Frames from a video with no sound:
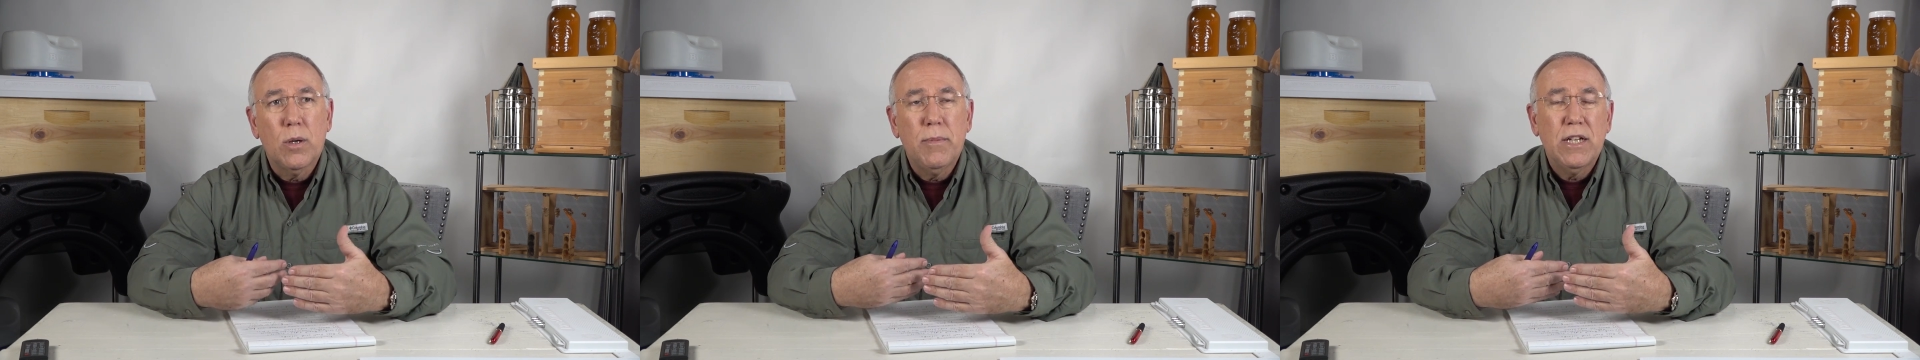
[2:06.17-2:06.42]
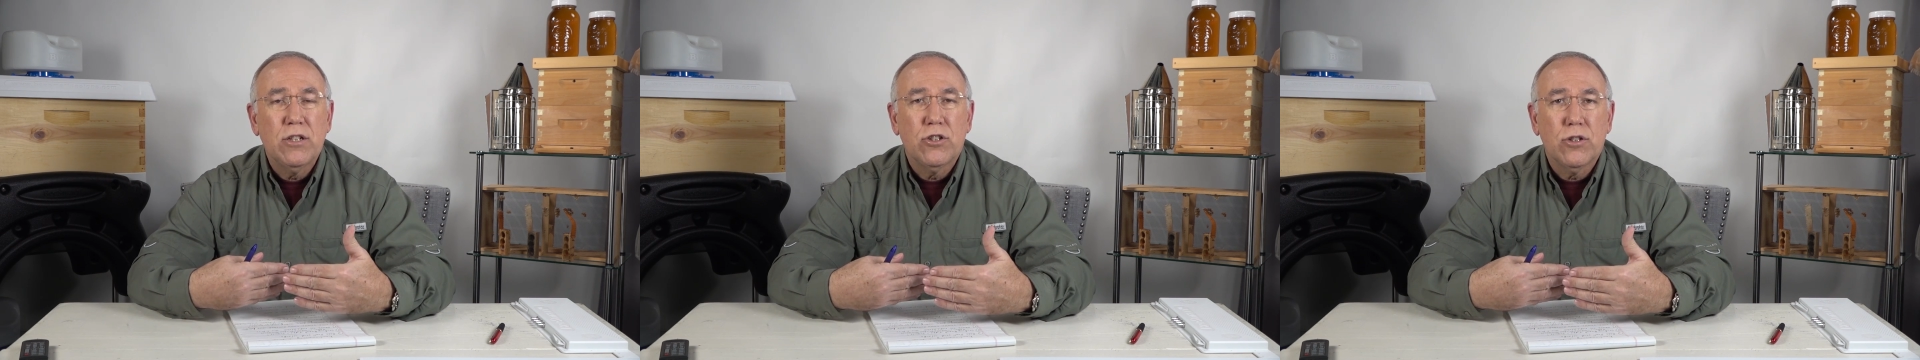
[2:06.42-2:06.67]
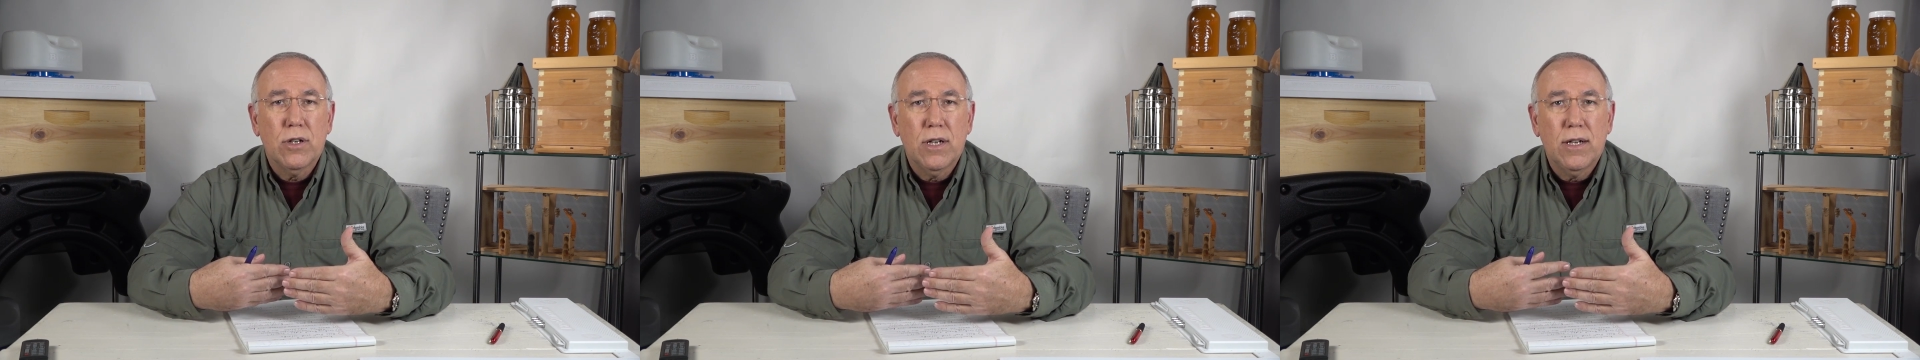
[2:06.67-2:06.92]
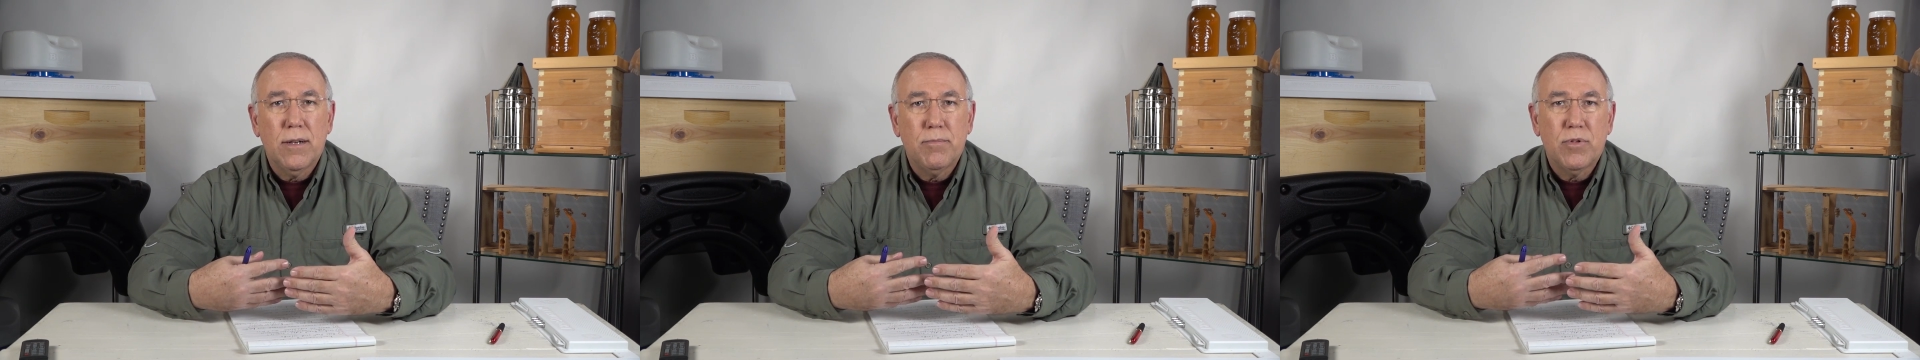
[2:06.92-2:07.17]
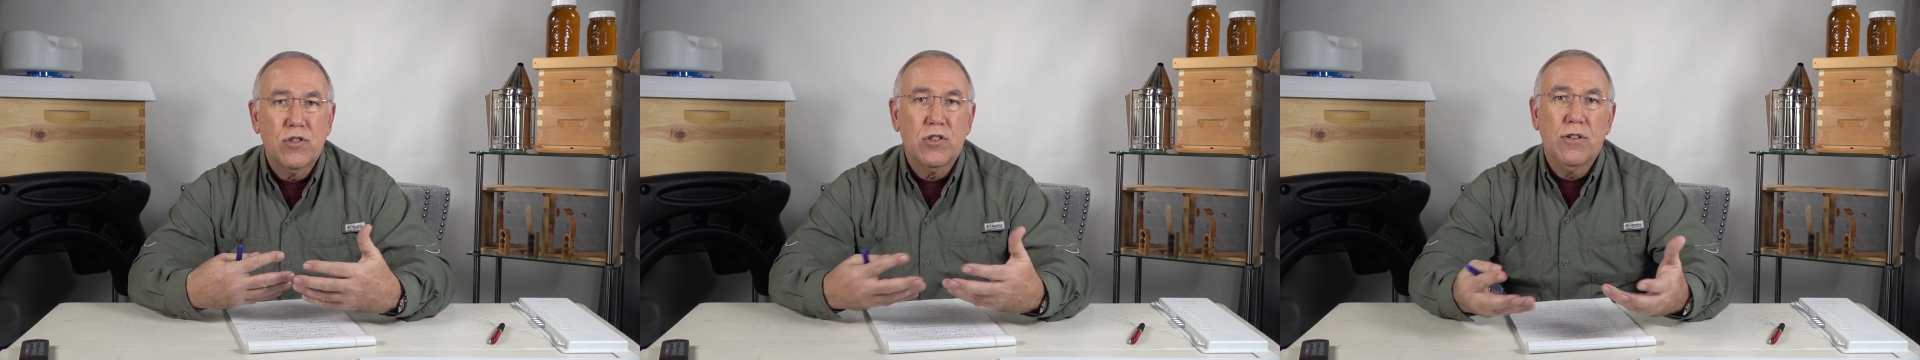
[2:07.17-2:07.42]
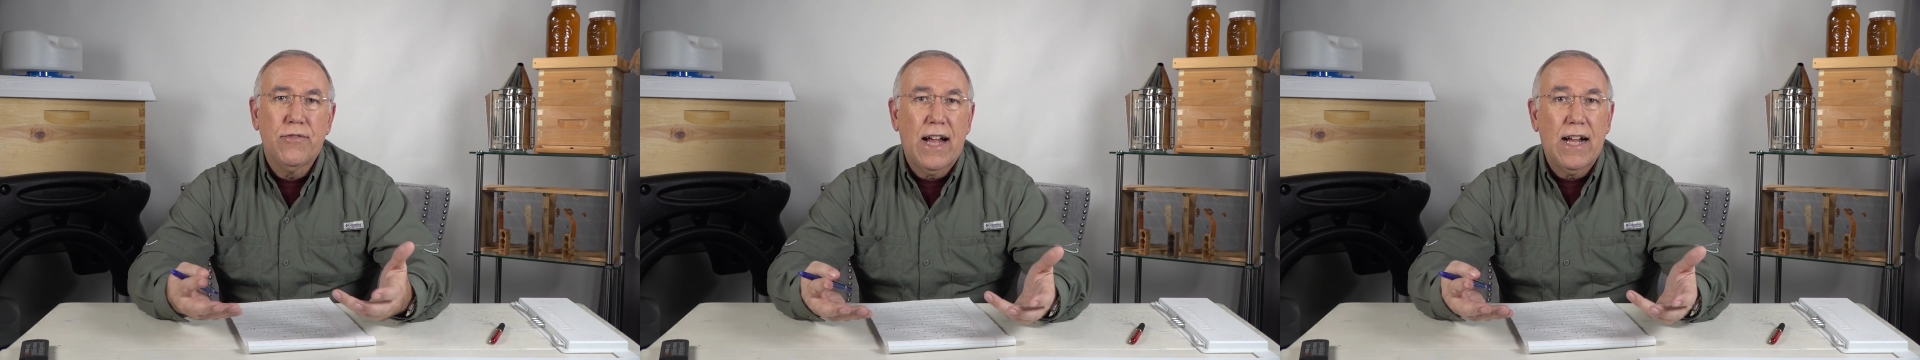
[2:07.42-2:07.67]
to make sure and
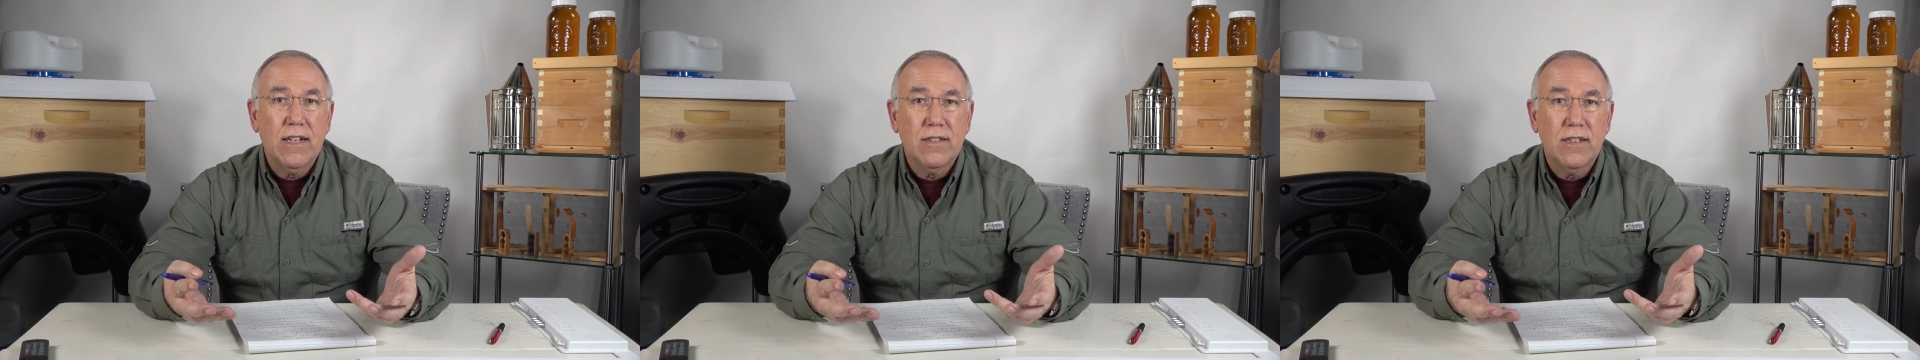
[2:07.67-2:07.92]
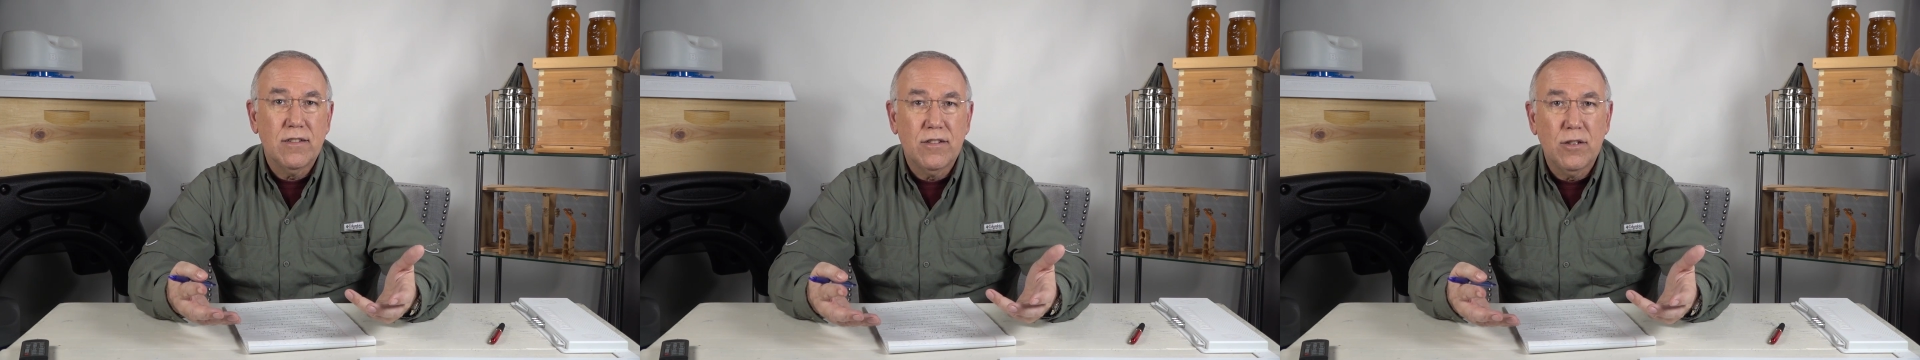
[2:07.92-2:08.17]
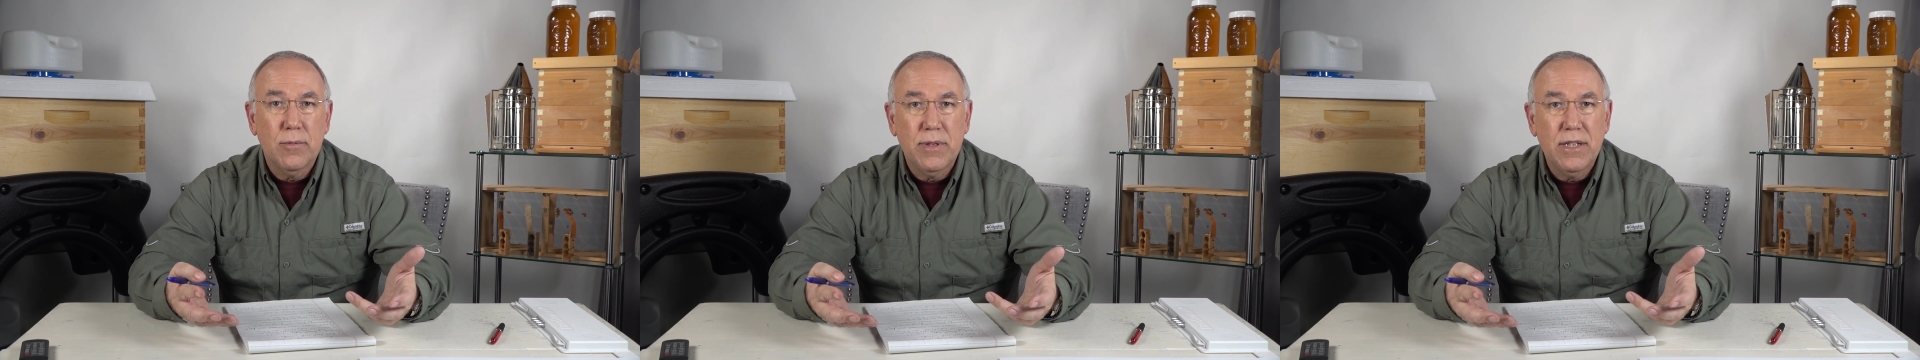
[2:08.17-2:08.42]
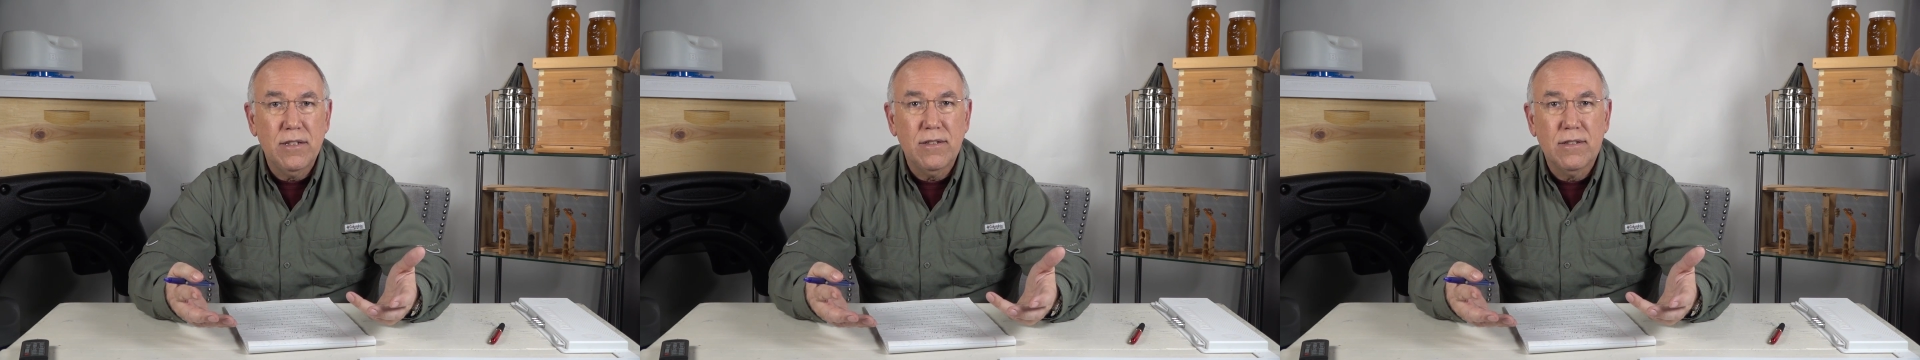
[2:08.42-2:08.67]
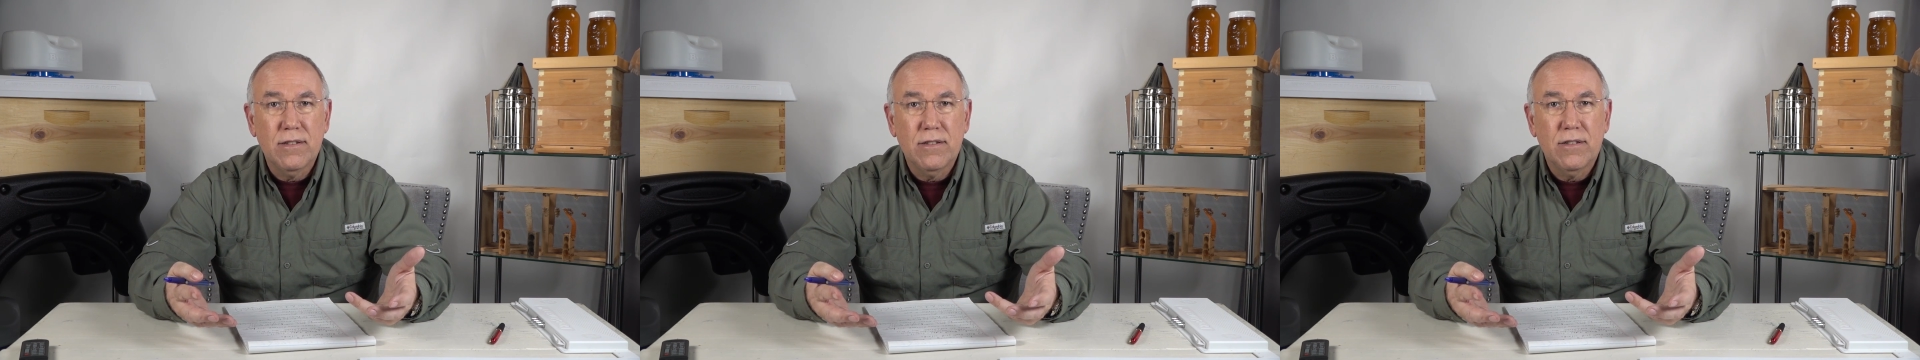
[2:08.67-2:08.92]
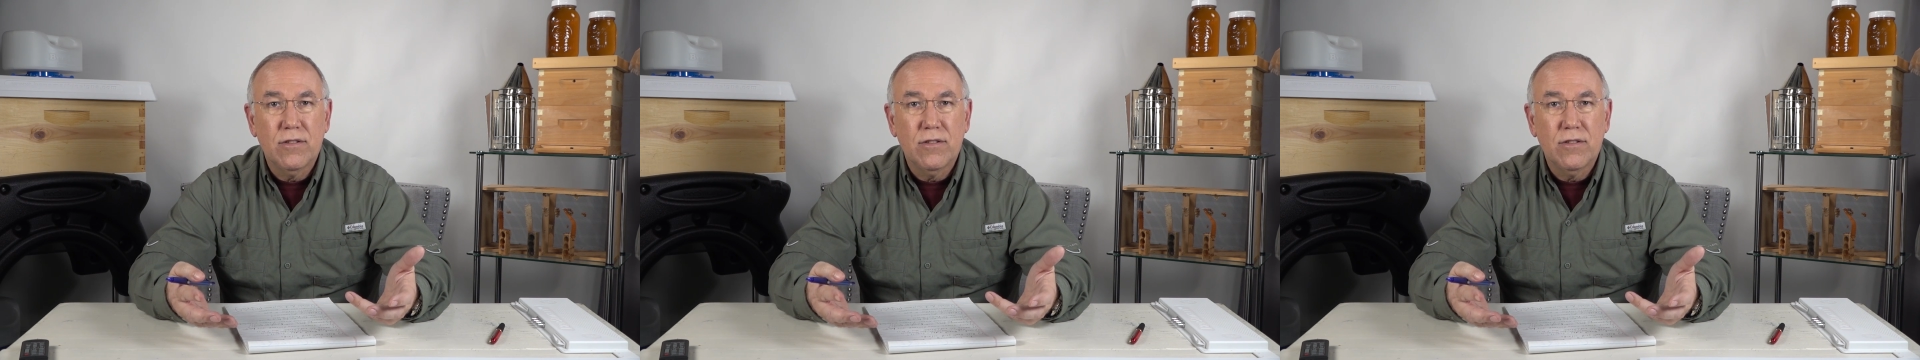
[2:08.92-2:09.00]
preserve access to your bees.